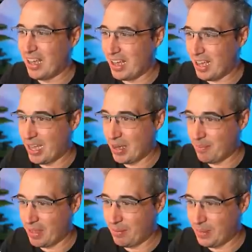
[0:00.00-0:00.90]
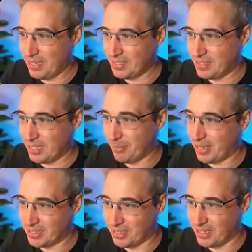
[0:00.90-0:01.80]
Um, and basically, I'm
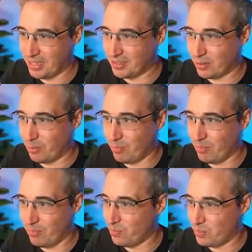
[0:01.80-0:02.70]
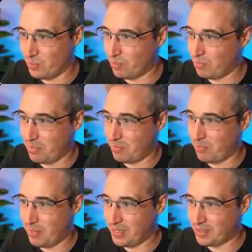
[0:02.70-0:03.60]
guessing it's all
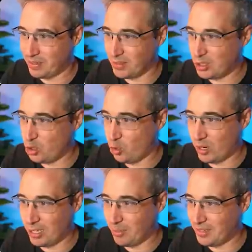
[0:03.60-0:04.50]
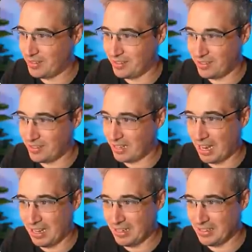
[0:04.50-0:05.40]
based on pseudo elements
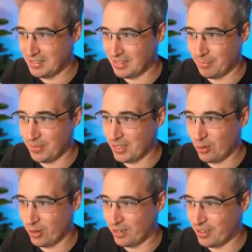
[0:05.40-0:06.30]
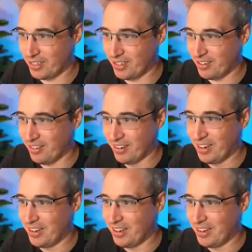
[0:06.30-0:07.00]
and something going on here.